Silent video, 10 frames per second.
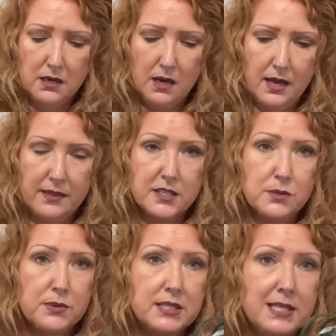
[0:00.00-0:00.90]
And this
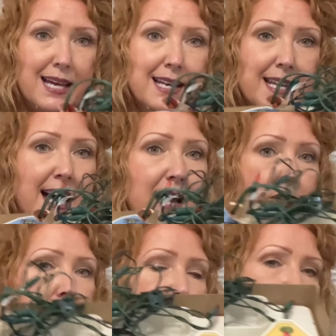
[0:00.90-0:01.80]
was
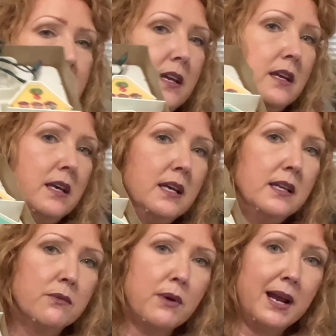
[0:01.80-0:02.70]
$10
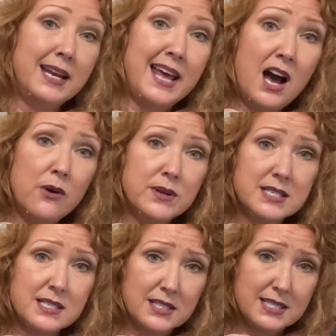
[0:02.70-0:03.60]
and right now it's
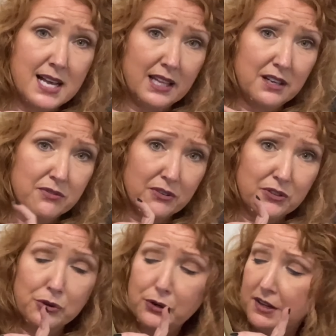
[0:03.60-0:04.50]
still selling for
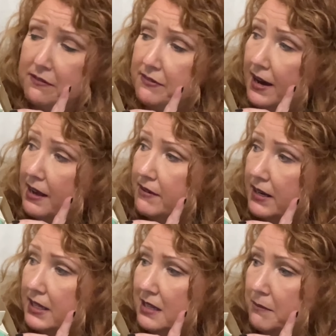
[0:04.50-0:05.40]
35
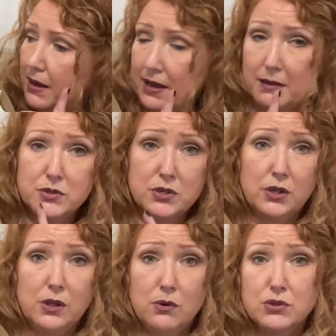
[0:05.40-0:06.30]
on eBay. I'm sure
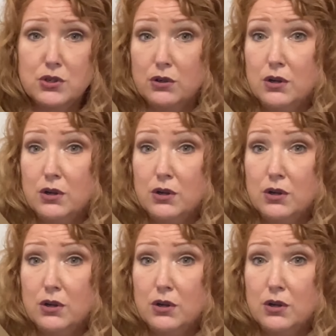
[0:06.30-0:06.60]
close to,